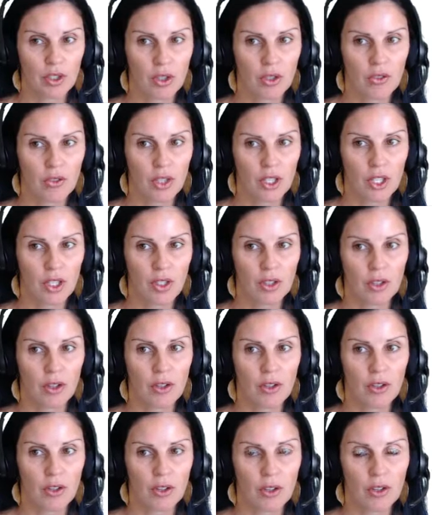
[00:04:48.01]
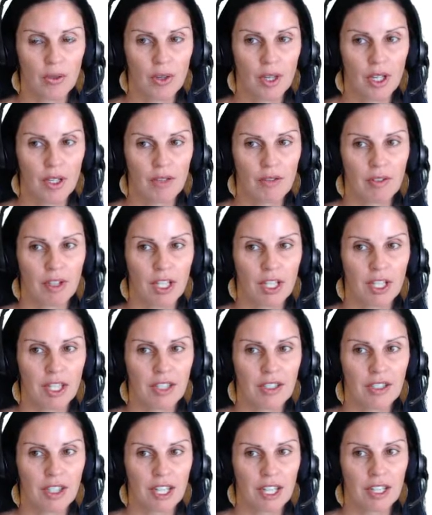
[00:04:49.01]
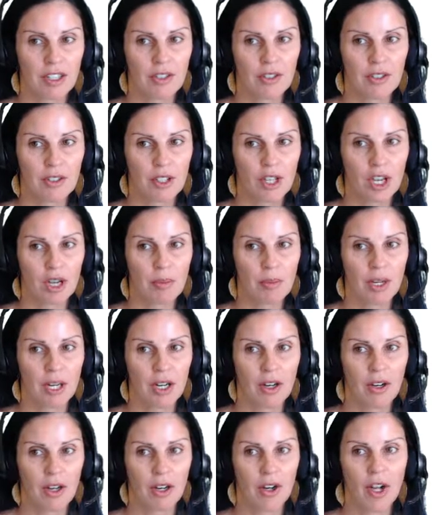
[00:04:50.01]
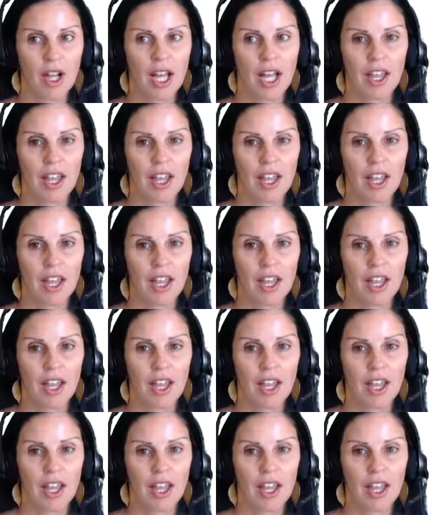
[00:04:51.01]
over here all the way on the right hand side there's an up arrow